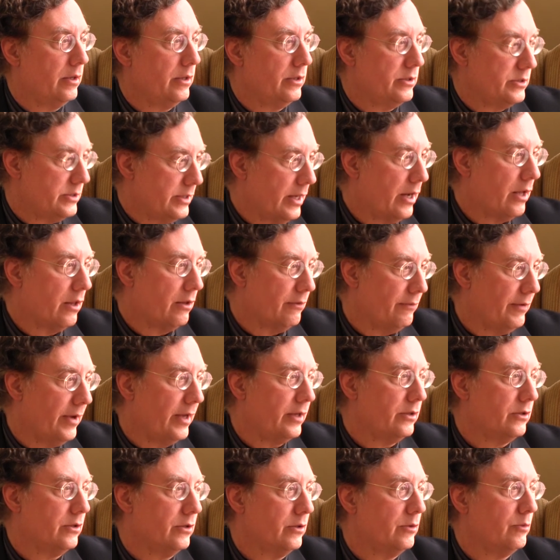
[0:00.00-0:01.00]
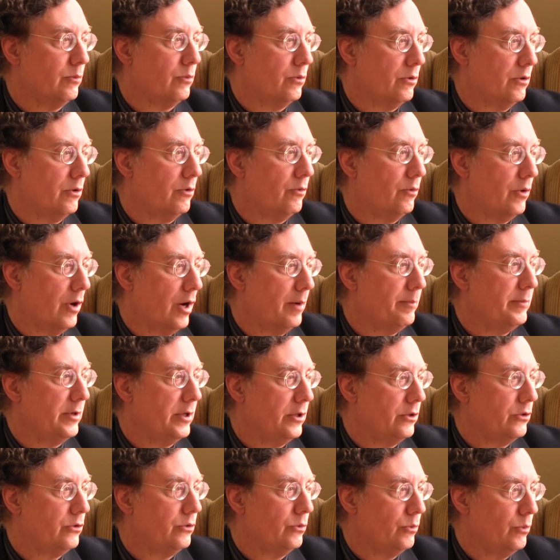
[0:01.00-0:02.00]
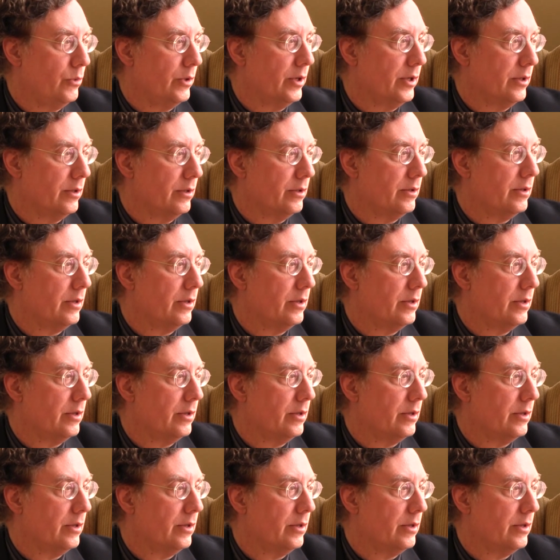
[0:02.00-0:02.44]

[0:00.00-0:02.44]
is elevated were Romney to win.